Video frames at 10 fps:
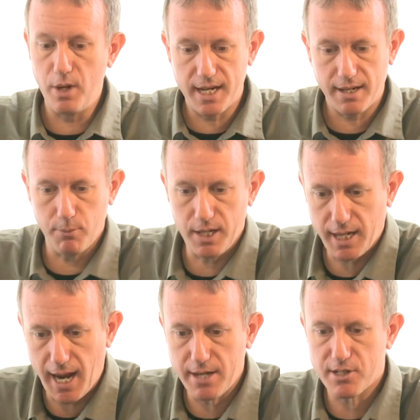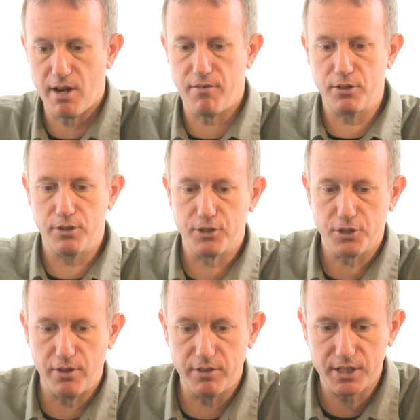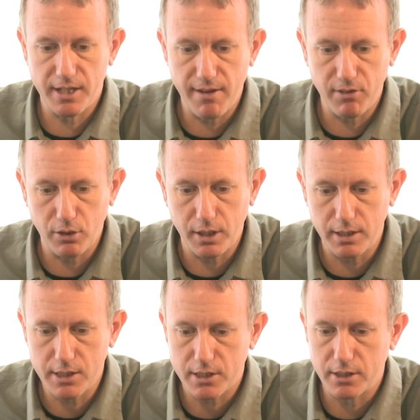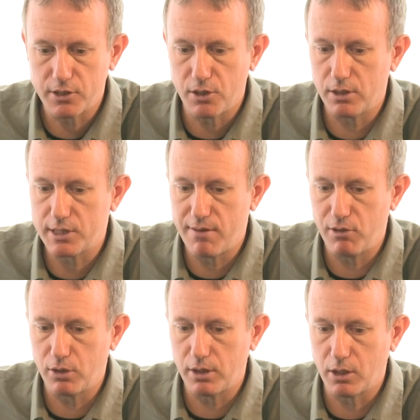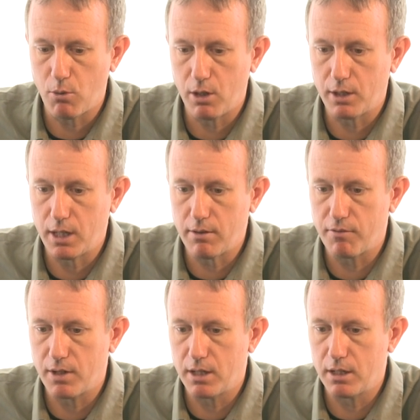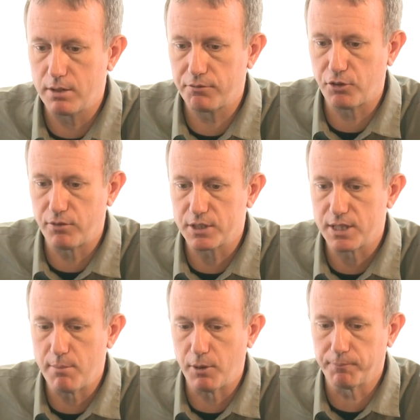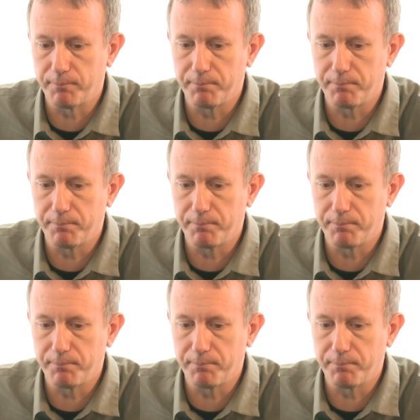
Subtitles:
we can dive onto the service and have a look at this. And so let's have a look at a quality of service demo.